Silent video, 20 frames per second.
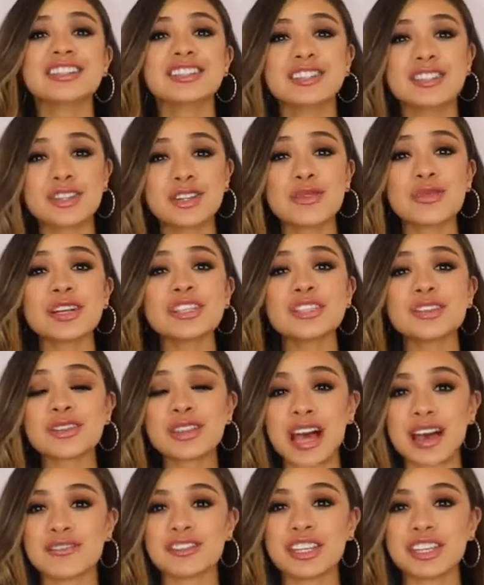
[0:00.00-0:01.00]
Do what you
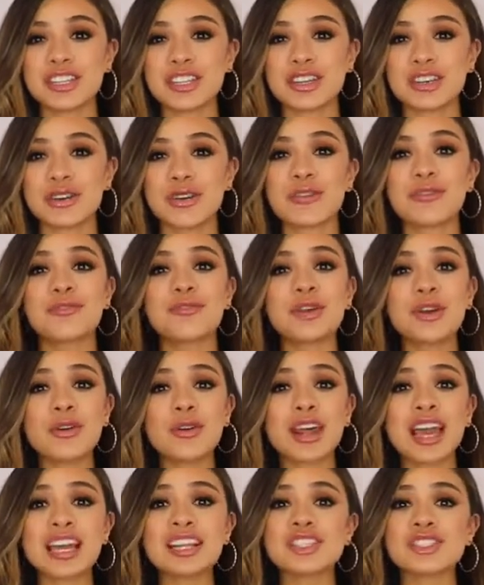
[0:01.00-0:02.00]
love to do,
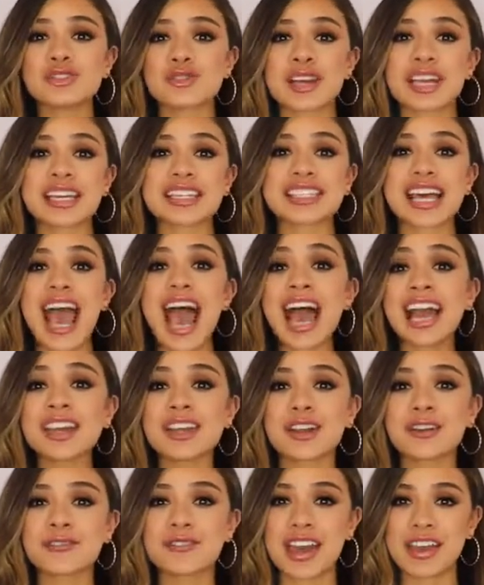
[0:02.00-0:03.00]
food and drinks at
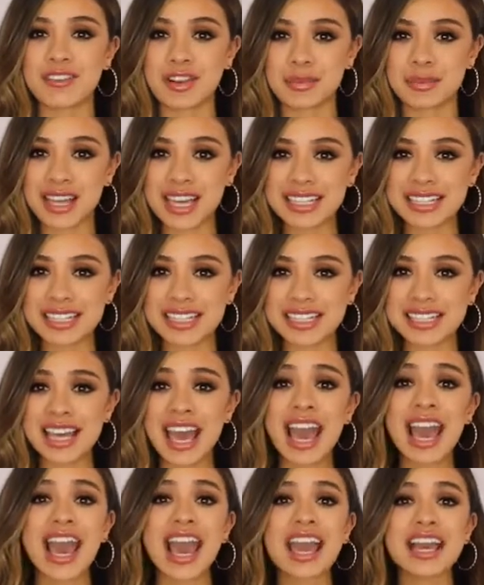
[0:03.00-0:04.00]
your favorite places,
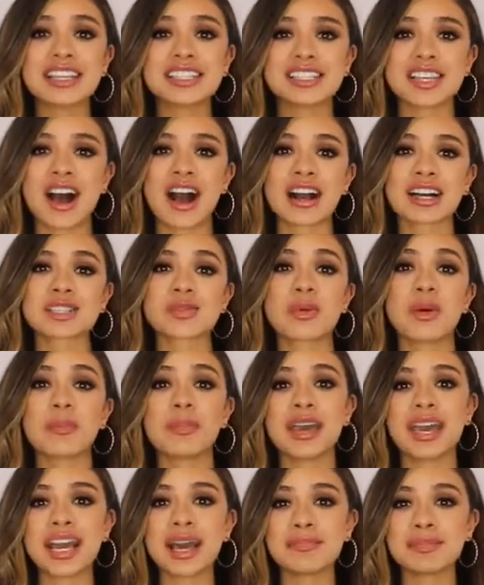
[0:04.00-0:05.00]
and Docs will
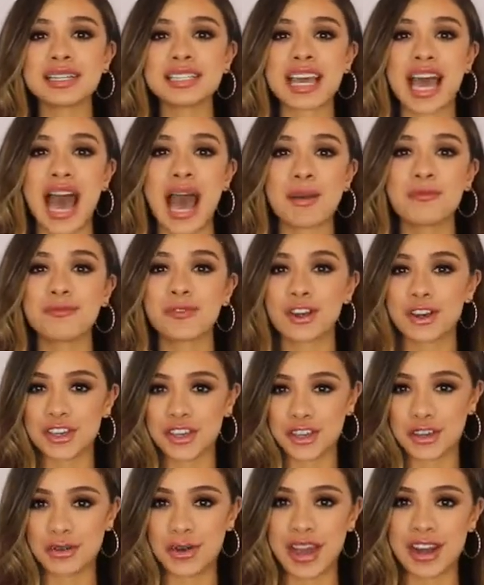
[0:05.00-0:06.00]
pick up the tab for
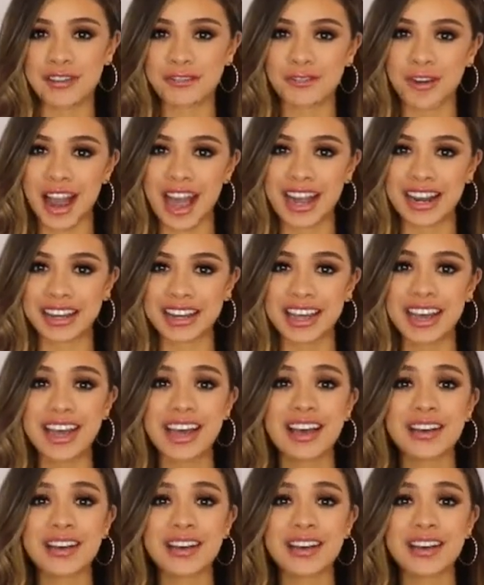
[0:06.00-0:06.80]
you and a friend.